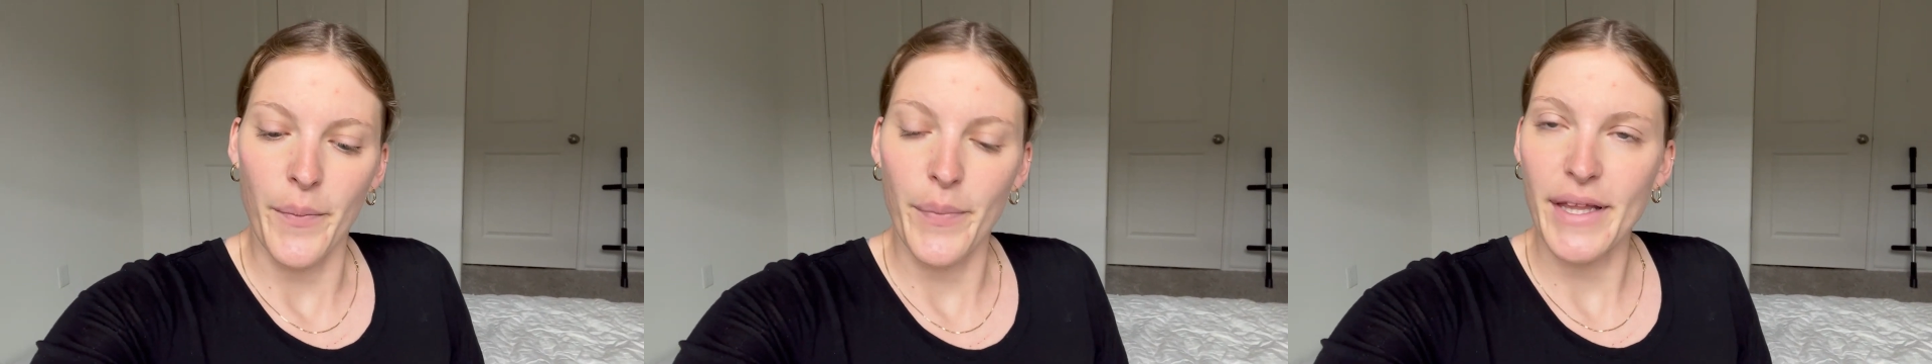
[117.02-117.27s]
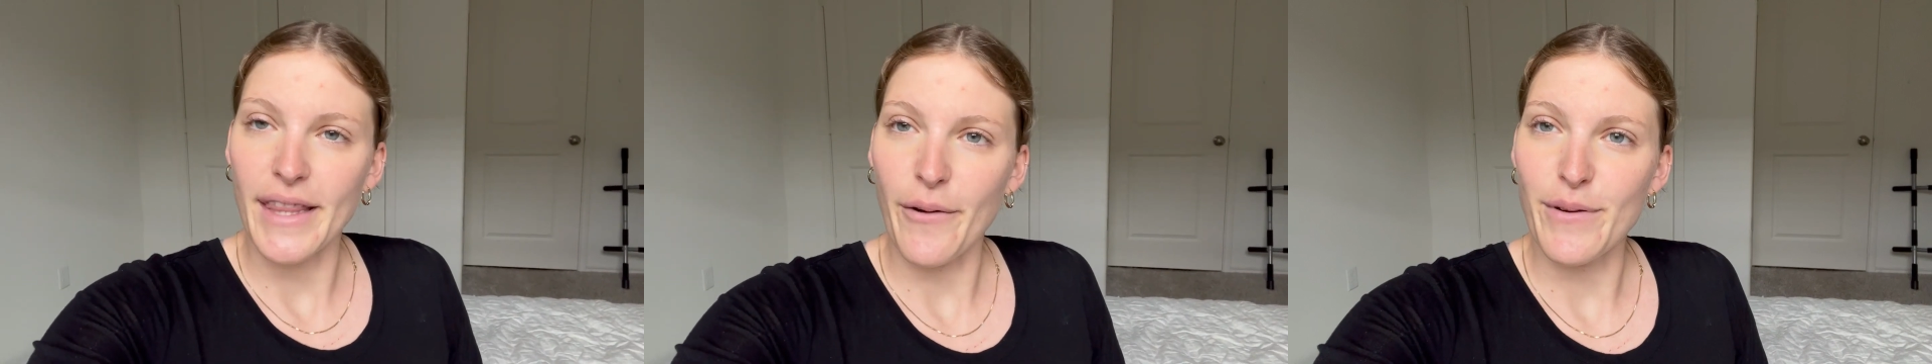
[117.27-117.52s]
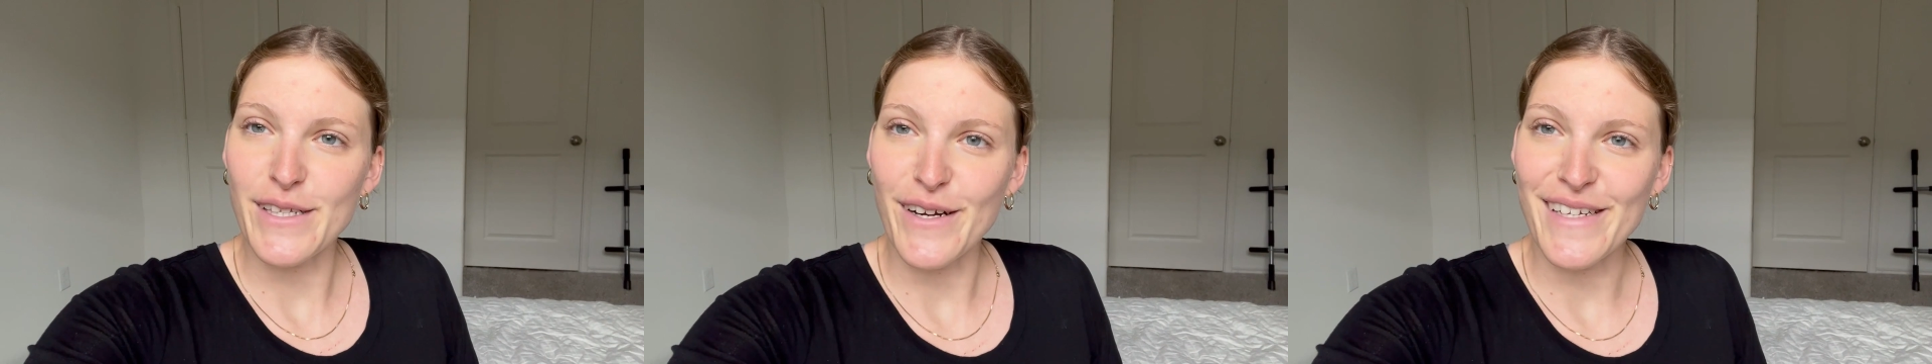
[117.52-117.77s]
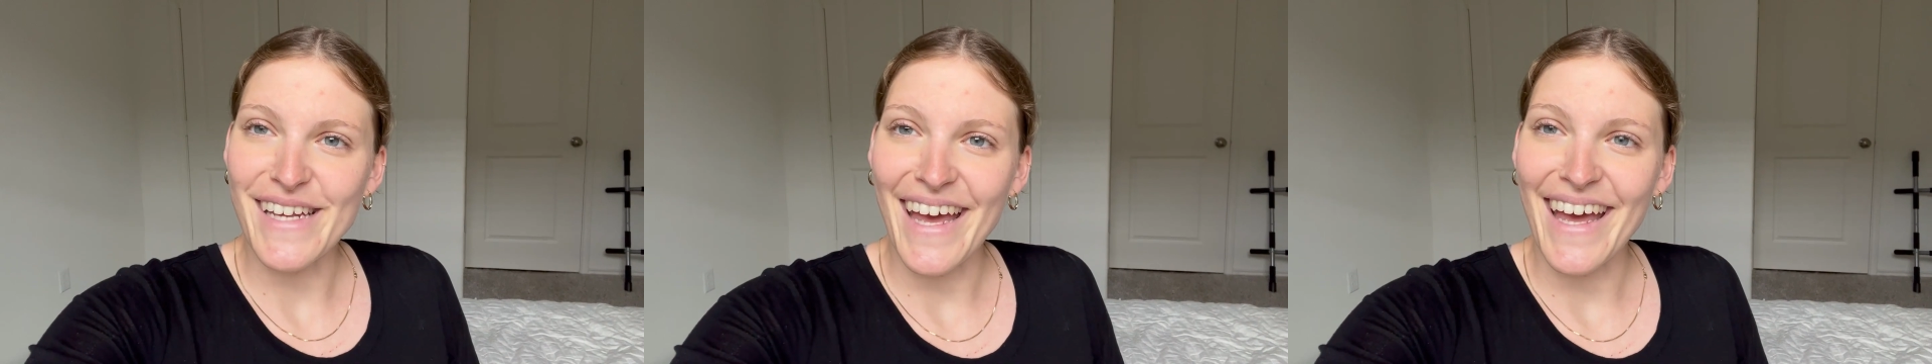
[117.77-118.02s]
But that was our
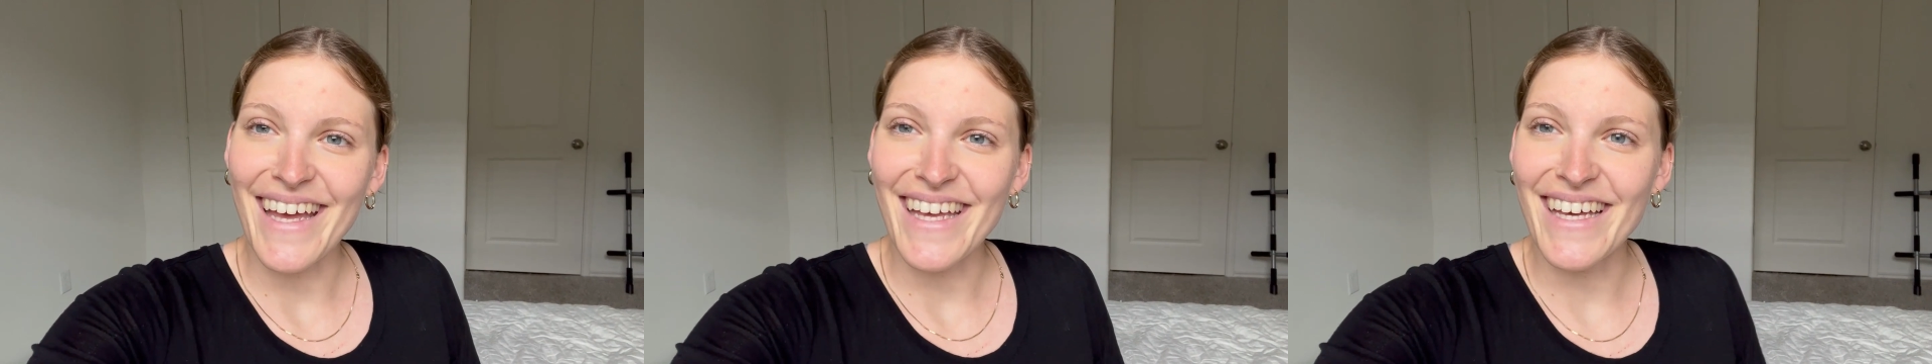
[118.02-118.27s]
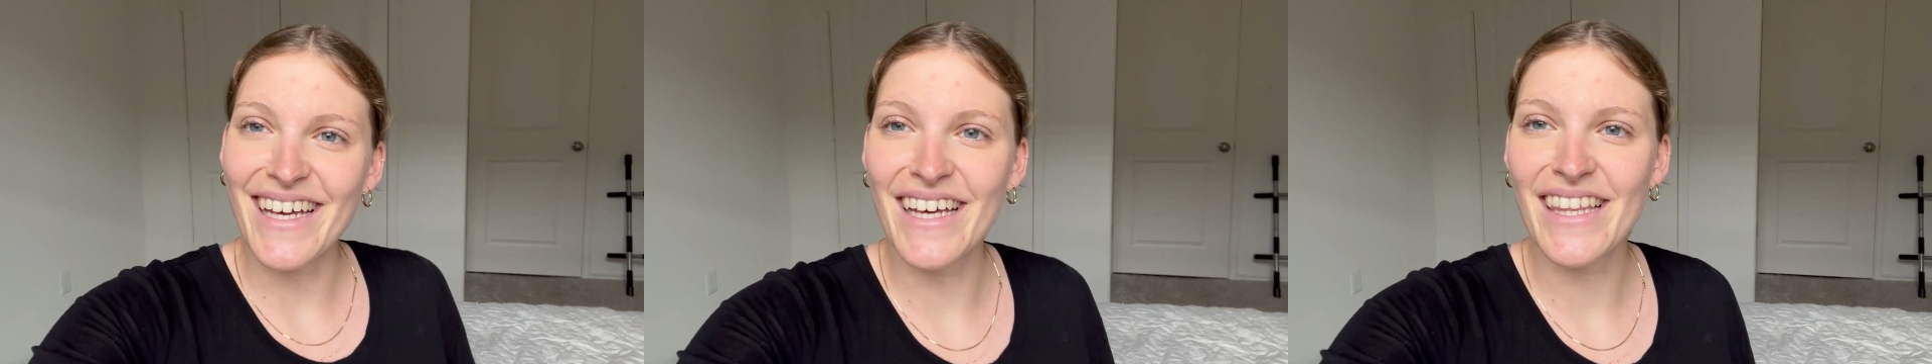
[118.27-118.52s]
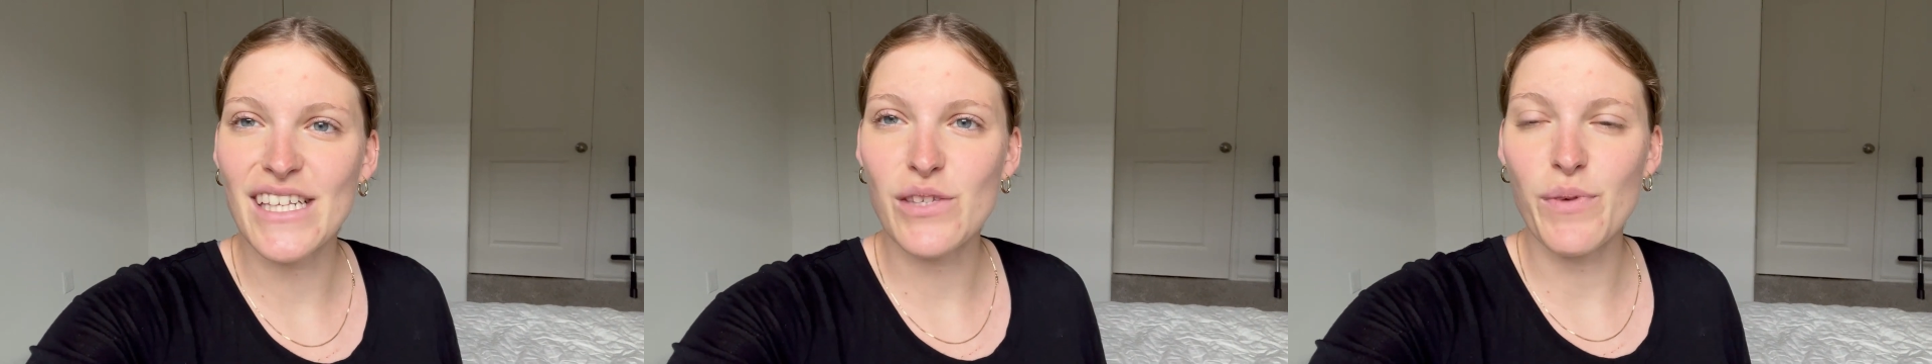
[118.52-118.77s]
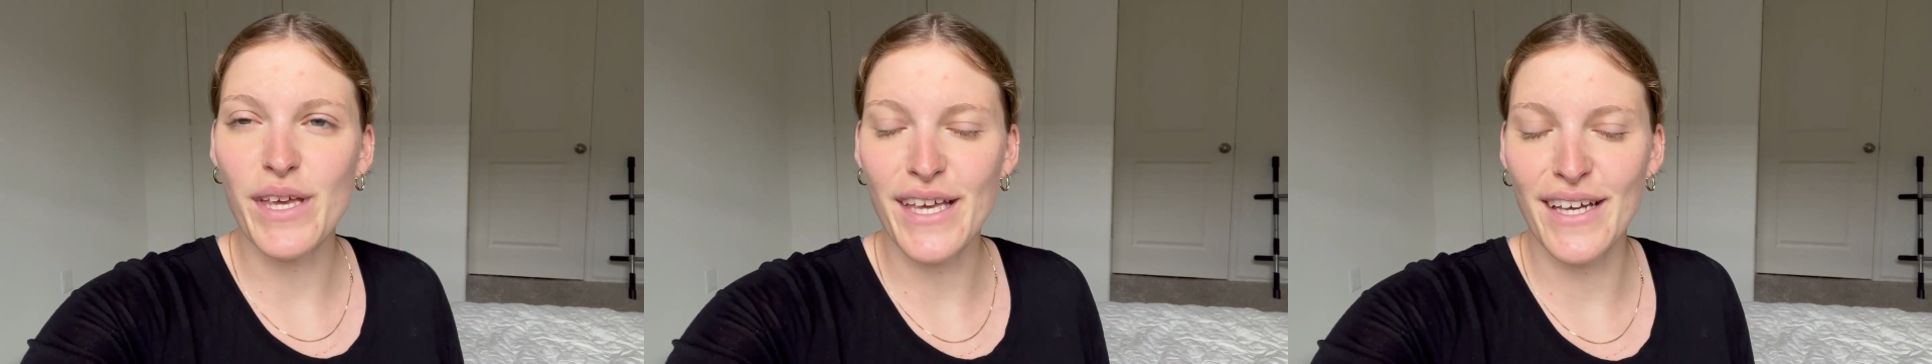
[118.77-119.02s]
day. This
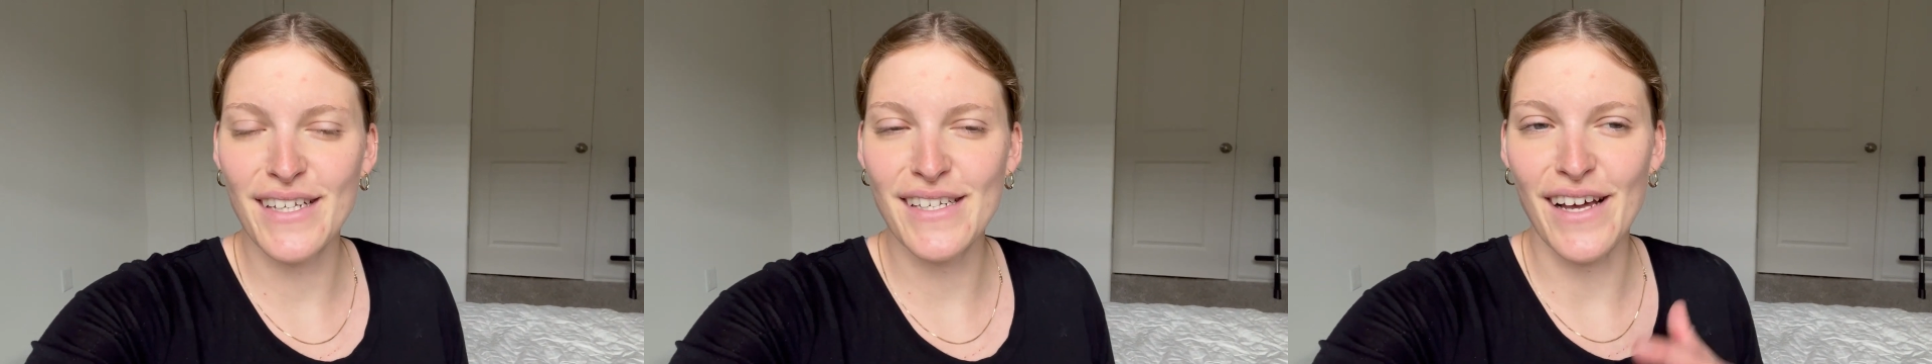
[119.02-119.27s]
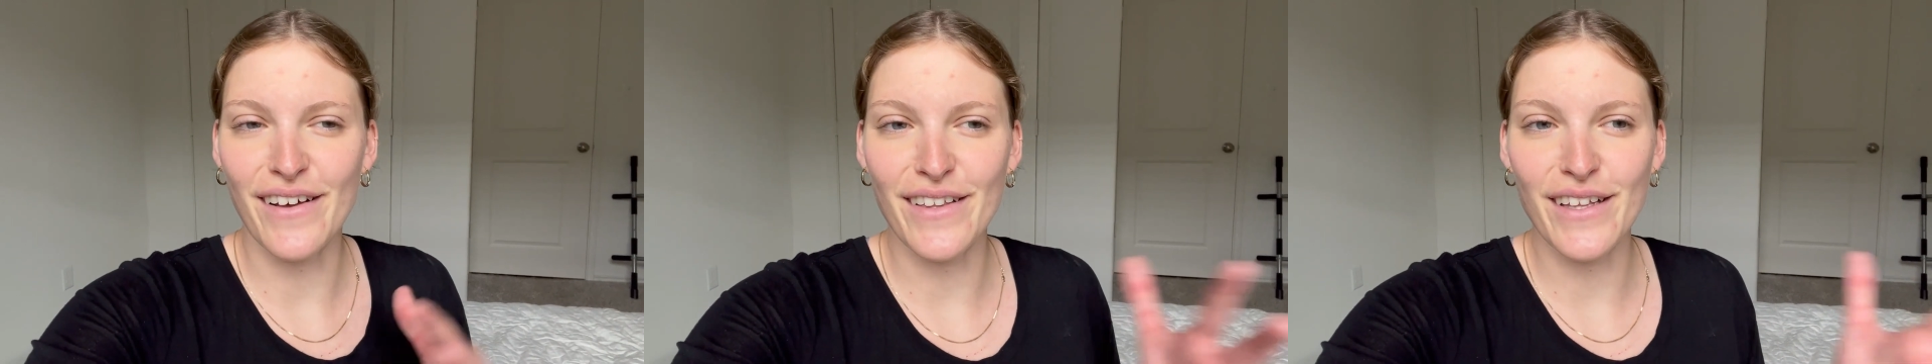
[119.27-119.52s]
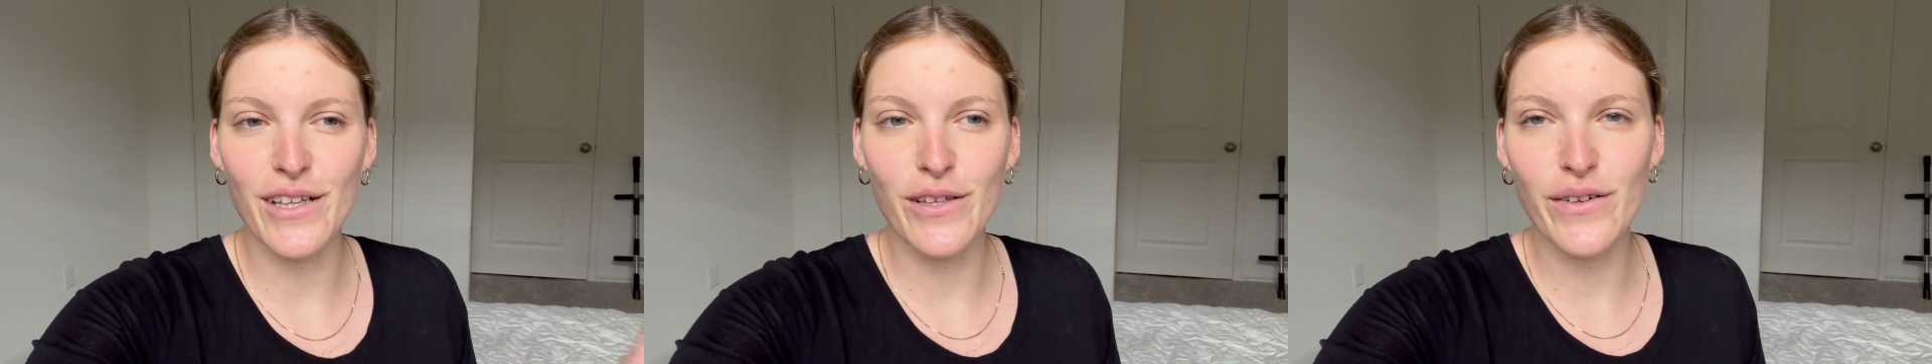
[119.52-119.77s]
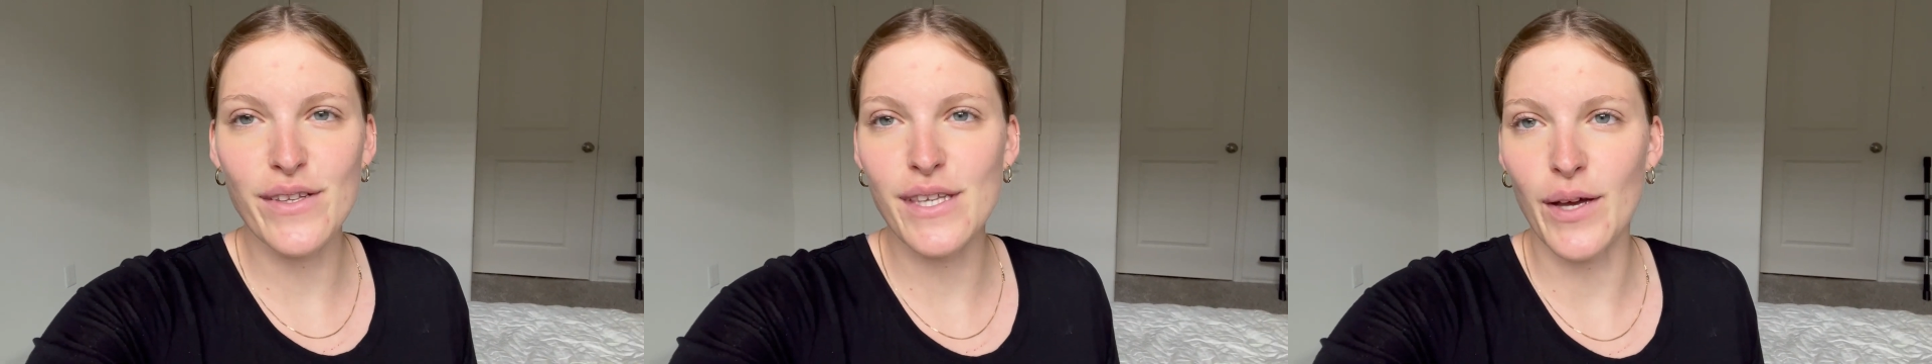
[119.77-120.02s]
weekend, I'll
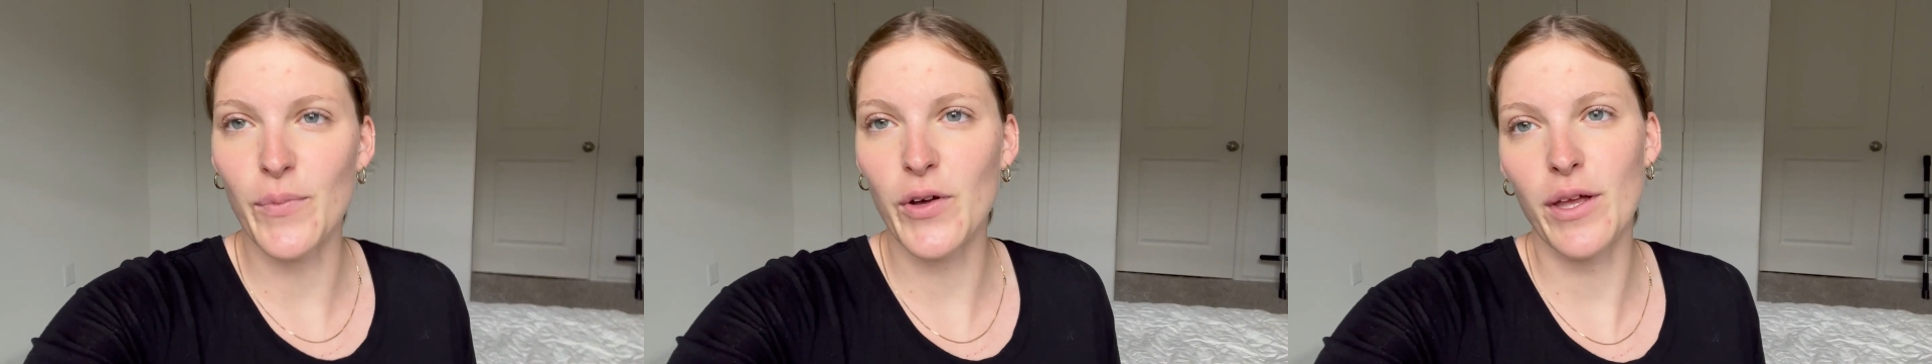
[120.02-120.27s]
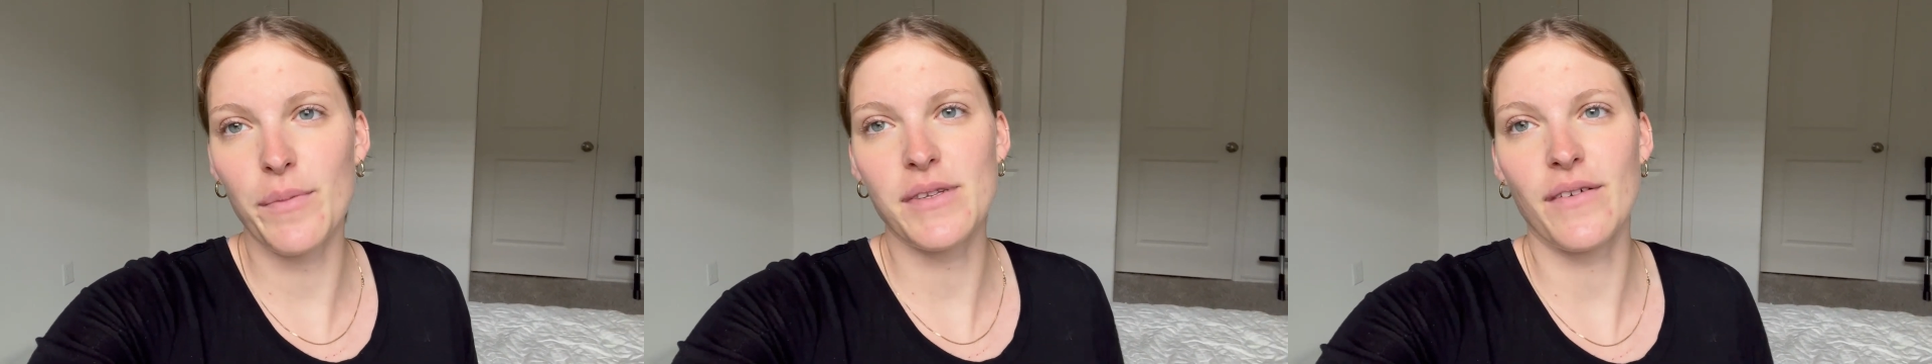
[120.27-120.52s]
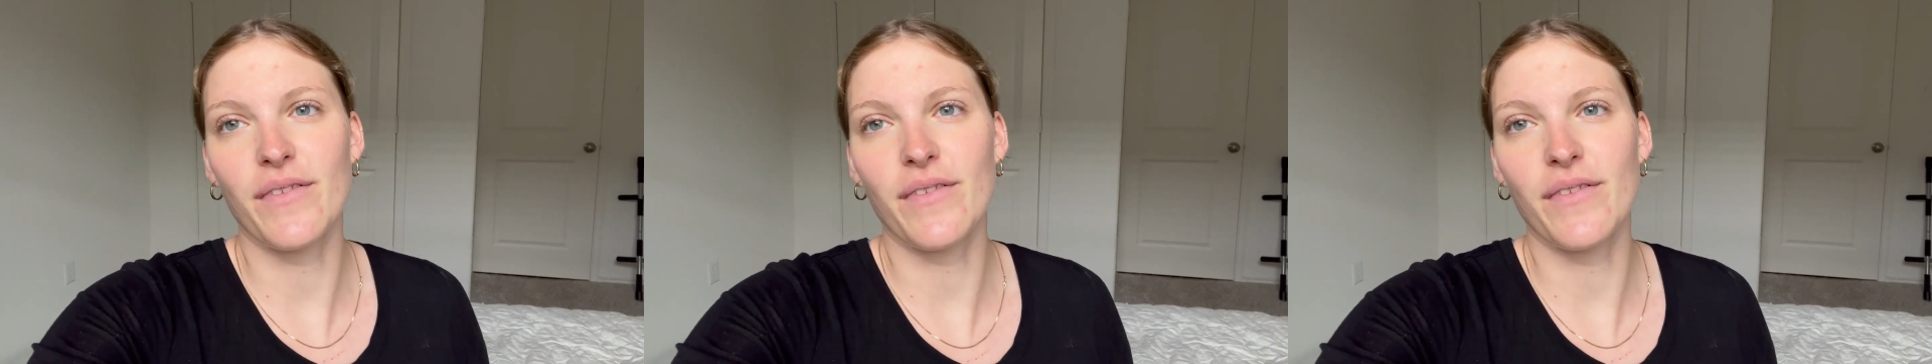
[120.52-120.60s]
include some clips of